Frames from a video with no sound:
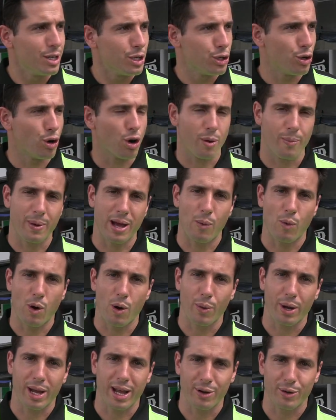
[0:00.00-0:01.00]
talk about what
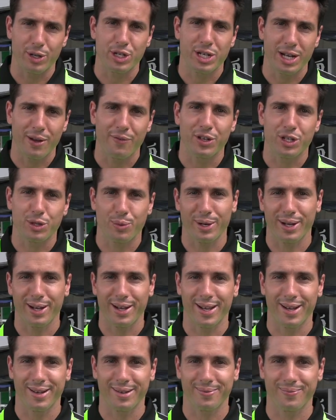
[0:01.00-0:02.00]
we're going to achieve this
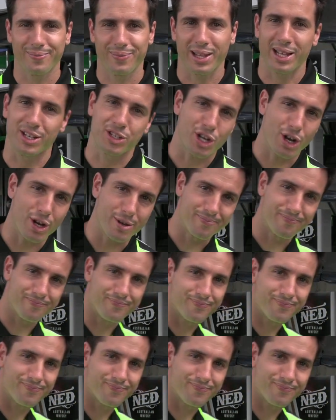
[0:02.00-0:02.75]
weekend. Let's go.